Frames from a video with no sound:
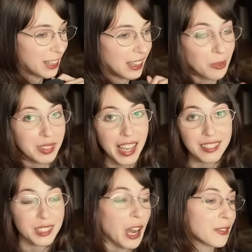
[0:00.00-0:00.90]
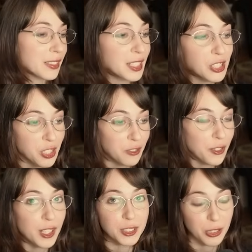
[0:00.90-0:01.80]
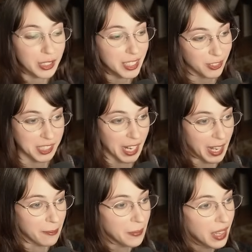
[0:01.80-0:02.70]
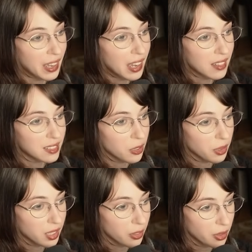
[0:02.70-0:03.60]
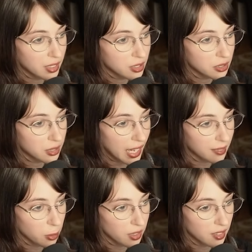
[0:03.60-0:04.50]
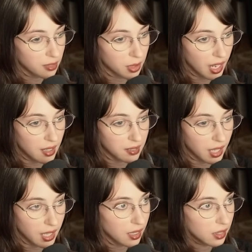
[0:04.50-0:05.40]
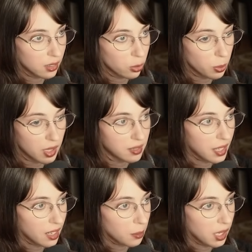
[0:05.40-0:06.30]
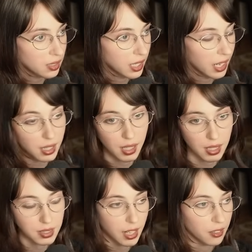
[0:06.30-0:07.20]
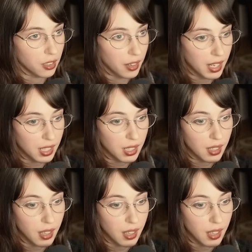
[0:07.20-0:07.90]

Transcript: but that's a conversation for a totally different time. So we're going to export this one as a loop segment. I cut it down already.